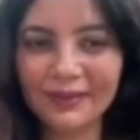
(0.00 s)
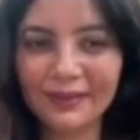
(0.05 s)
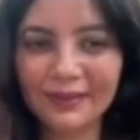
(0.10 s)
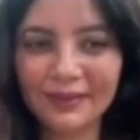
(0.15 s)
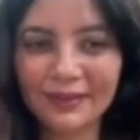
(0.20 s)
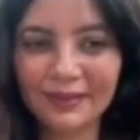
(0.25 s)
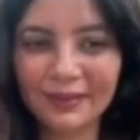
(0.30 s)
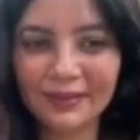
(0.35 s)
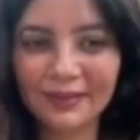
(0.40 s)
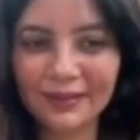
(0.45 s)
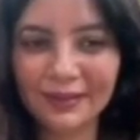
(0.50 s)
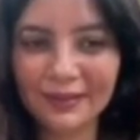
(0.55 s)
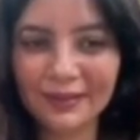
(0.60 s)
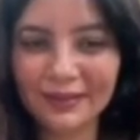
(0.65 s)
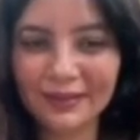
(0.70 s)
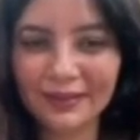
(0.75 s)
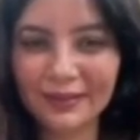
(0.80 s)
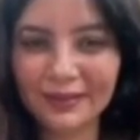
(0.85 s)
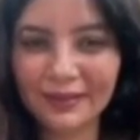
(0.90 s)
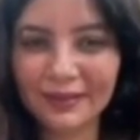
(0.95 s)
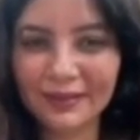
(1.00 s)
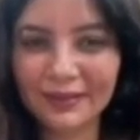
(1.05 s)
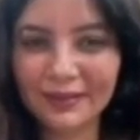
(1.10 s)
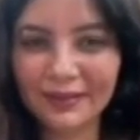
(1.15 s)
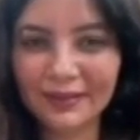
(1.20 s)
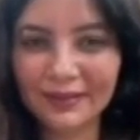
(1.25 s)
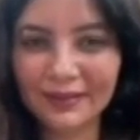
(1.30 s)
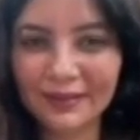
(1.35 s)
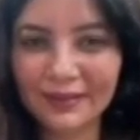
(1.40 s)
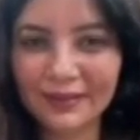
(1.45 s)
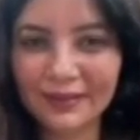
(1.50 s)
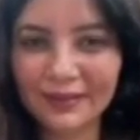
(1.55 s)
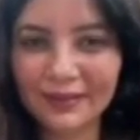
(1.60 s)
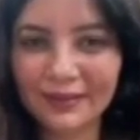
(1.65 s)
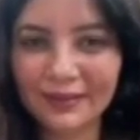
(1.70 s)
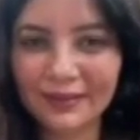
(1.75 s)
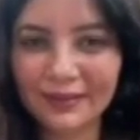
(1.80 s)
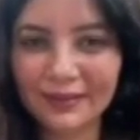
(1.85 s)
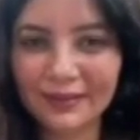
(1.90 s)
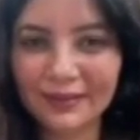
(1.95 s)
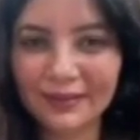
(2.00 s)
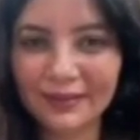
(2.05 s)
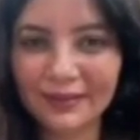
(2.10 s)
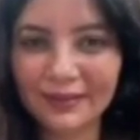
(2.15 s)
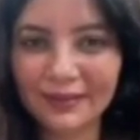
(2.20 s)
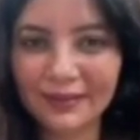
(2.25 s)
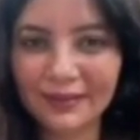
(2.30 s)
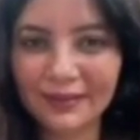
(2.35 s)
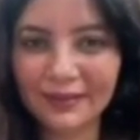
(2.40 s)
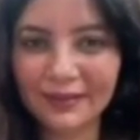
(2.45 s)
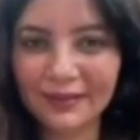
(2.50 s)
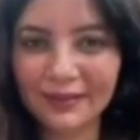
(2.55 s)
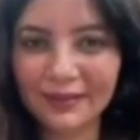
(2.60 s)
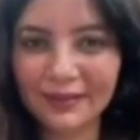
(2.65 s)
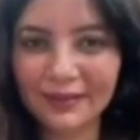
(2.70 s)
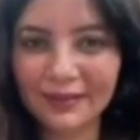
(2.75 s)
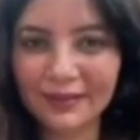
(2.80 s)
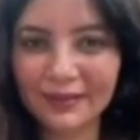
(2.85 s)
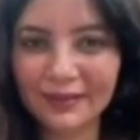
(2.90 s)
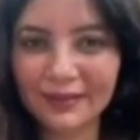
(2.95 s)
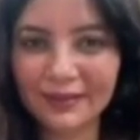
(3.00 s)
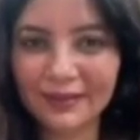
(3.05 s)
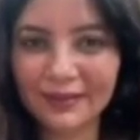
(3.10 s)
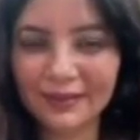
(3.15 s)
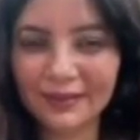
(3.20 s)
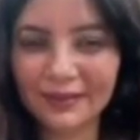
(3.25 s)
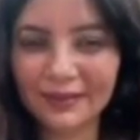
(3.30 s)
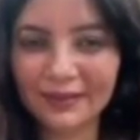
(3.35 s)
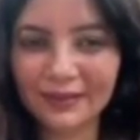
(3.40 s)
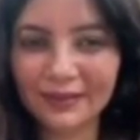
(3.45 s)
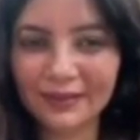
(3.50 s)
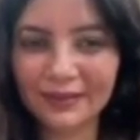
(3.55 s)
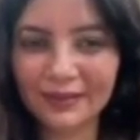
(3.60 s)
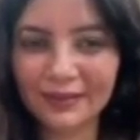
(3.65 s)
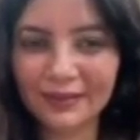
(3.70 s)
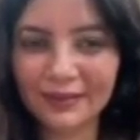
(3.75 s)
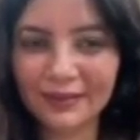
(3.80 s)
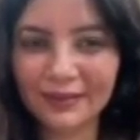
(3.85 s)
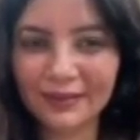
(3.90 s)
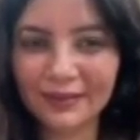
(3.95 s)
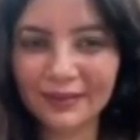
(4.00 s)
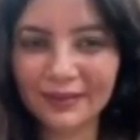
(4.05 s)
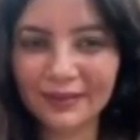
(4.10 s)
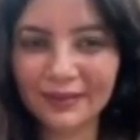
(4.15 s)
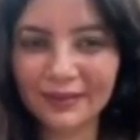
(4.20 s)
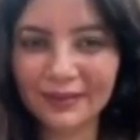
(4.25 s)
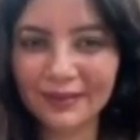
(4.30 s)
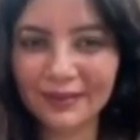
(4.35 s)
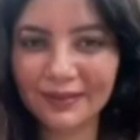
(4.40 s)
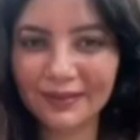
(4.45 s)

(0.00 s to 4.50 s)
No words are spoken by the person on screen.